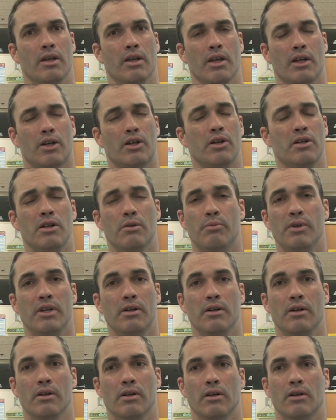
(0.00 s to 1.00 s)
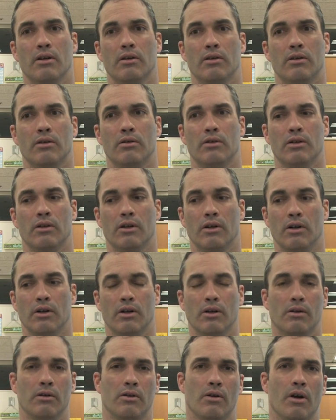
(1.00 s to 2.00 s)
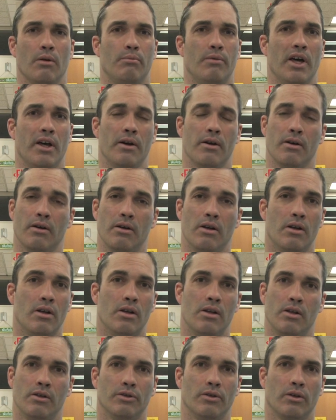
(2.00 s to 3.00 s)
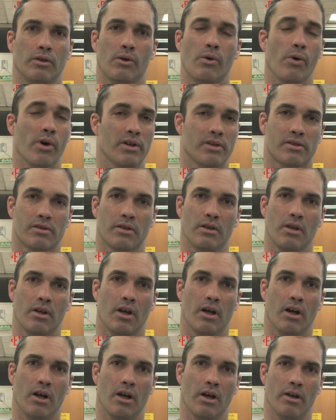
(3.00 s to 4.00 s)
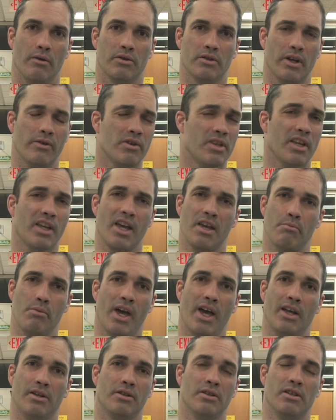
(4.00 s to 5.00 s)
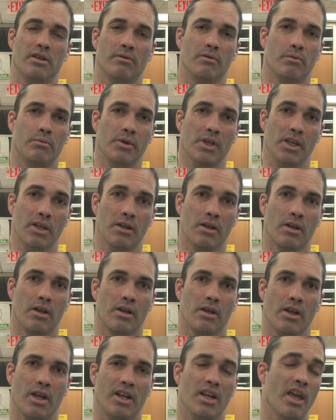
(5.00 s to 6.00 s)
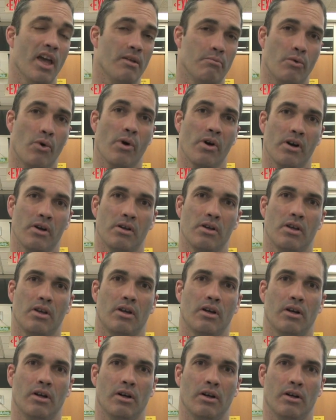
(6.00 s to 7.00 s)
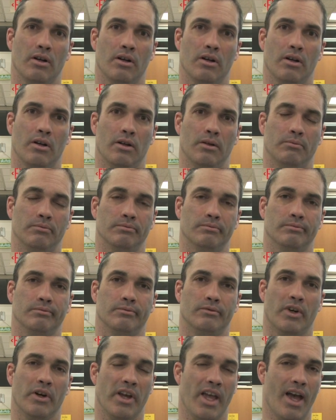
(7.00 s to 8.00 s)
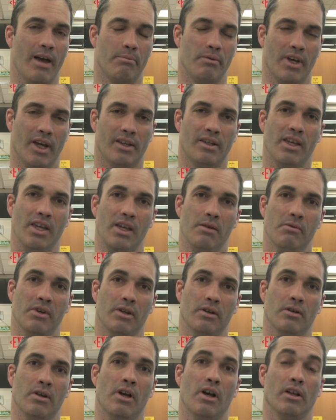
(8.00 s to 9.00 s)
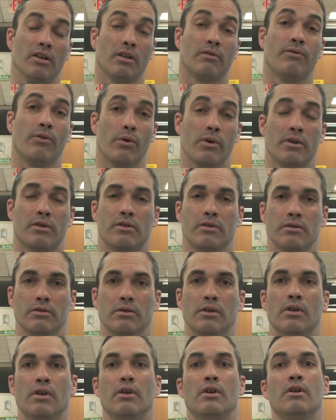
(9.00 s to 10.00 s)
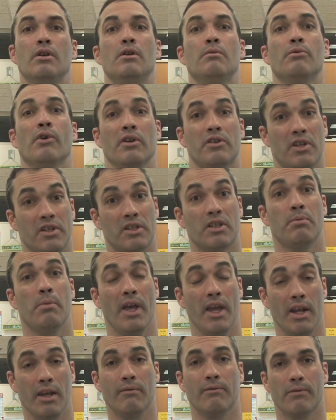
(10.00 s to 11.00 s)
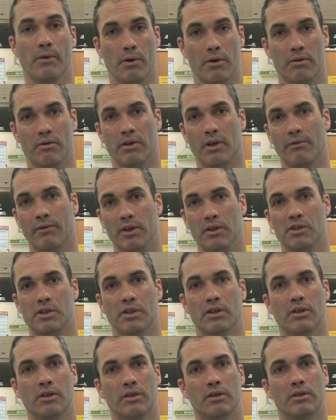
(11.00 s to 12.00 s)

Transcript: It couldn't have been a better course. It was everything I imagined it would be, and more. Very happy I came, and look forward to participating further in the future.